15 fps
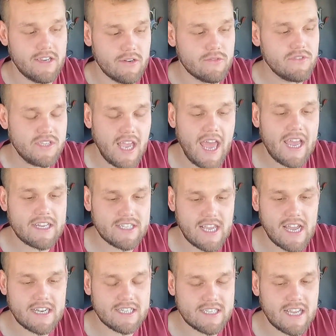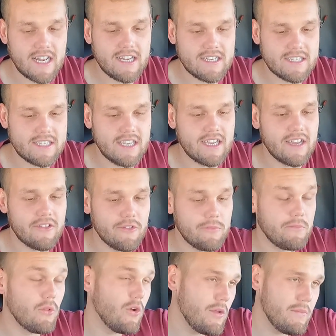Zach. Zach decided to seek other
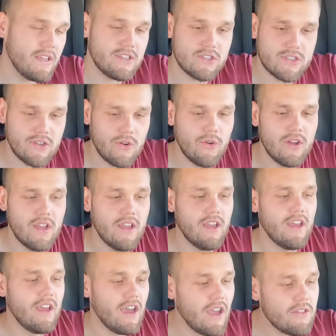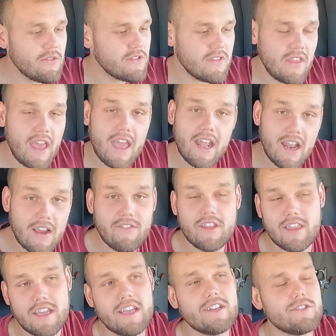employment. So other than that,
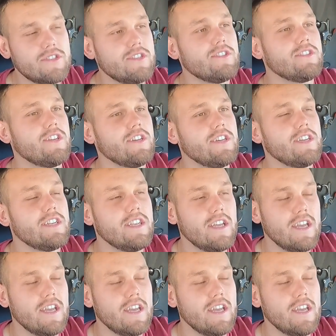everything else is good.